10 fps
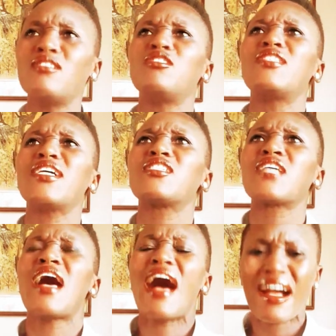that
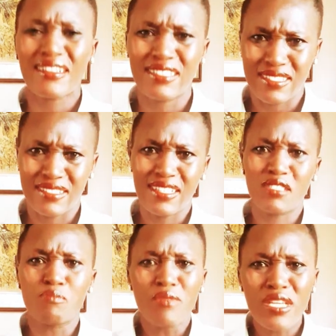hunger
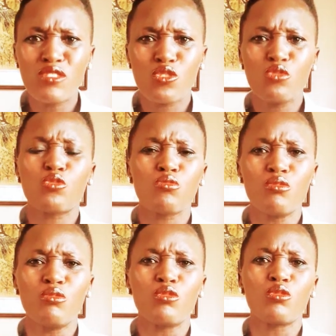that brings you
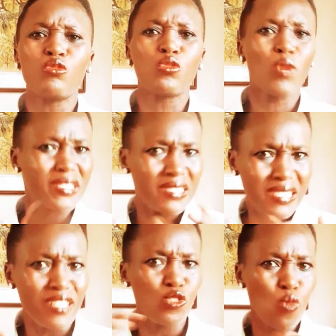to
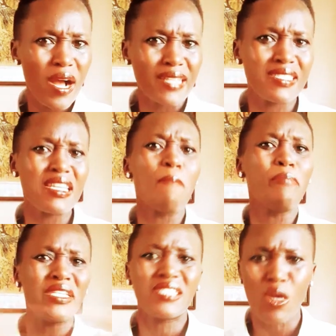exchange words in a
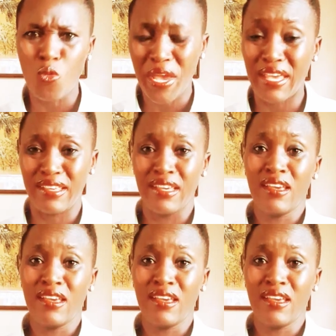bitter way,